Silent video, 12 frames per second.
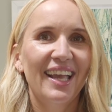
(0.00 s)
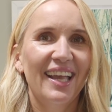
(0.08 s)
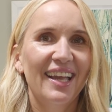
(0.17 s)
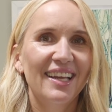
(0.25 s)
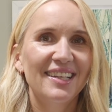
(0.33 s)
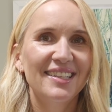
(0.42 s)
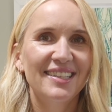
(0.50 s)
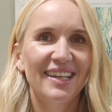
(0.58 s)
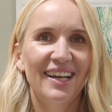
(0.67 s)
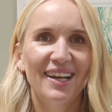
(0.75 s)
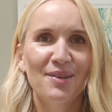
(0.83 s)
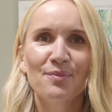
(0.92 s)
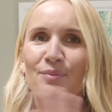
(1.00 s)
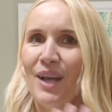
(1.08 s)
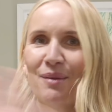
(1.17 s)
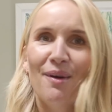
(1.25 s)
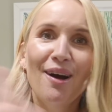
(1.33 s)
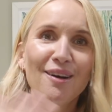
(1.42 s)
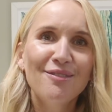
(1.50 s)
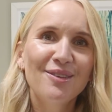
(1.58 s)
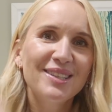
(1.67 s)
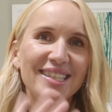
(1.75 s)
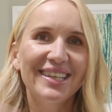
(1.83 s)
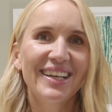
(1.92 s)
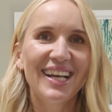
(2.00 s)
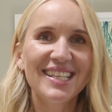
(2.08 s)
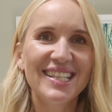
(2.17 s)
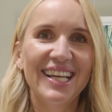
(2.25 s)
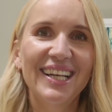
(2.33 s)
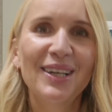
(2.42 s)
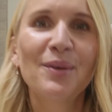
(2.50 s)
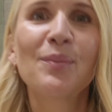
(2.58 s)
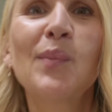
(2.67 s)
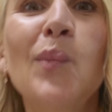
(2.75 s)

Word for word: And I'm off. See you guys later.